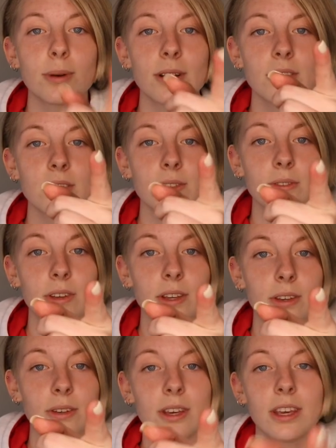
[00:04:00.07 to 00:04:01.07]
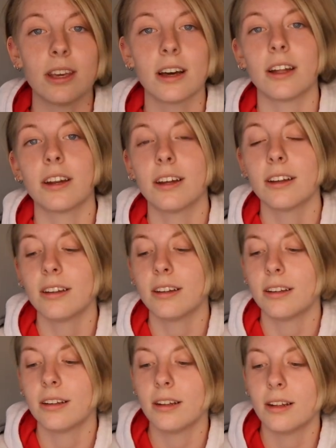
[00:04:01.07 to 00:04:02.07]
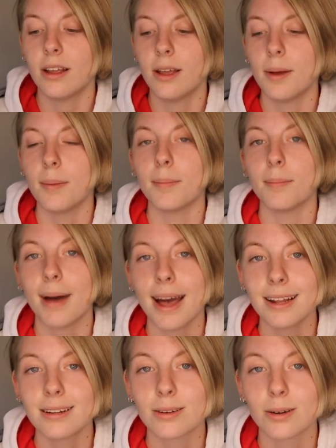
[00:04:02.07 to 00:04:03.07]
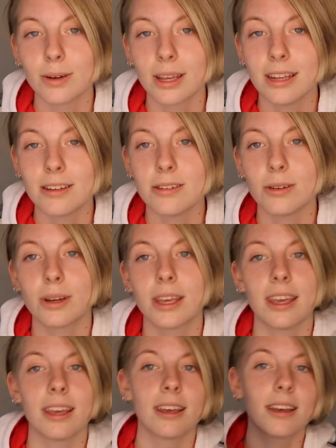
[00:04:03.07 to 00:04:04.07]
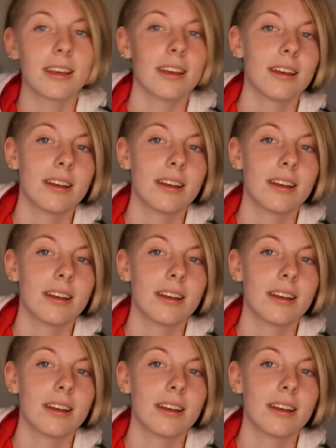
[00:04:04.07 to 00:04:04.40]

one's for you, Kiana. Mad dog is your kink.